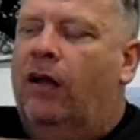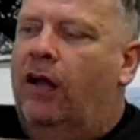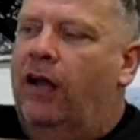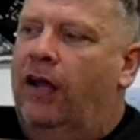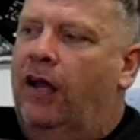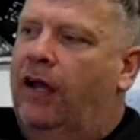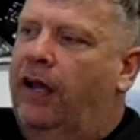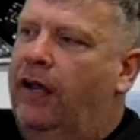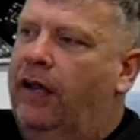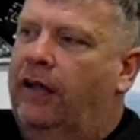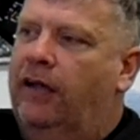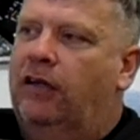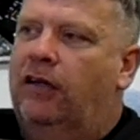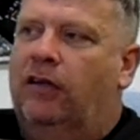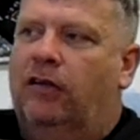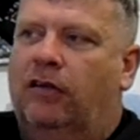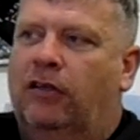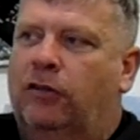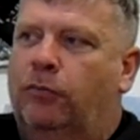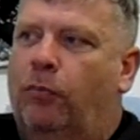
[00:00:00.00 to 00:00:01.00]
Uh,
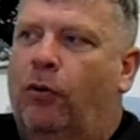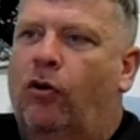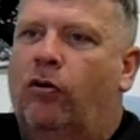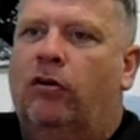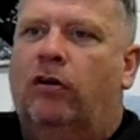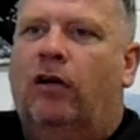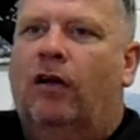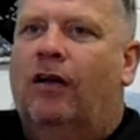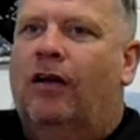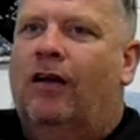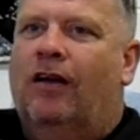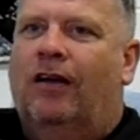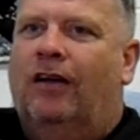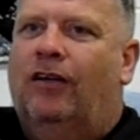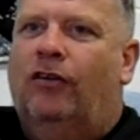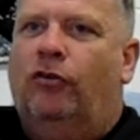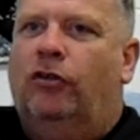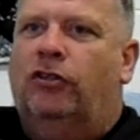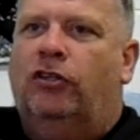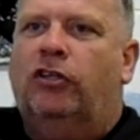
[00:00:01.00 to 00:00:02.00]
he's, but,
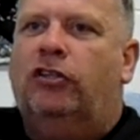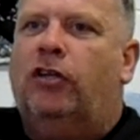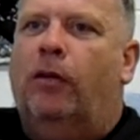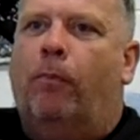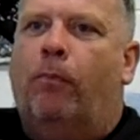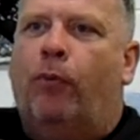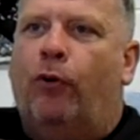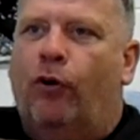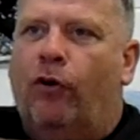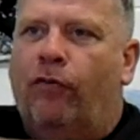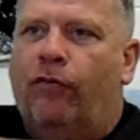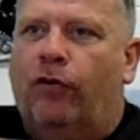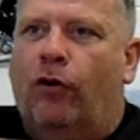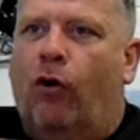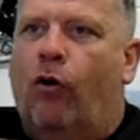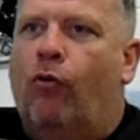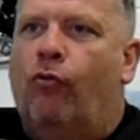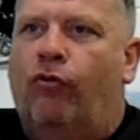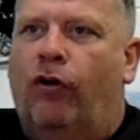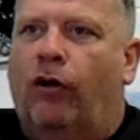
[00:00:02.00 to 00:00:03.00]
you know, he's just improving
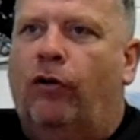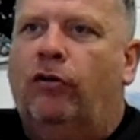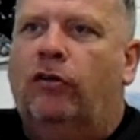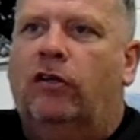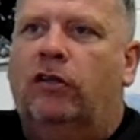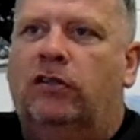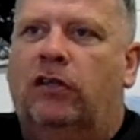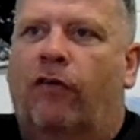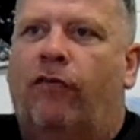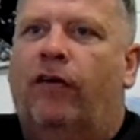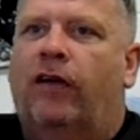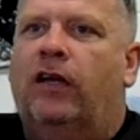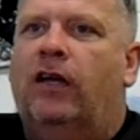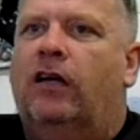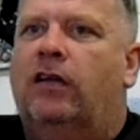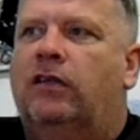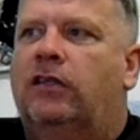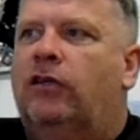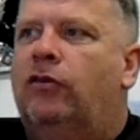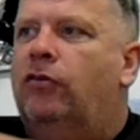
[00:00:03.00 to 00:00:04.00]
all round as a fighter.